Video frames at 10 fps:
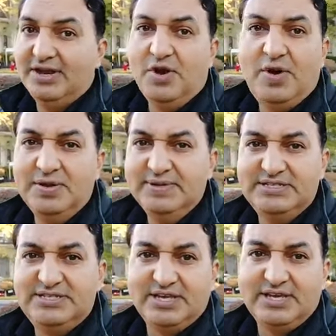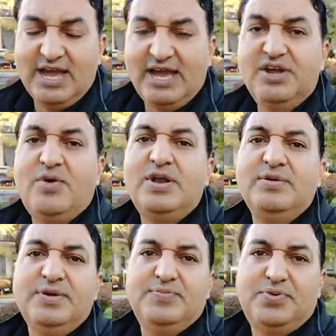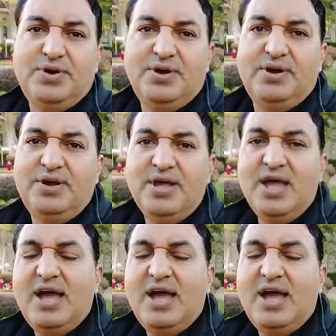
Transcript: I don't want to be sick. I don't want to be poor.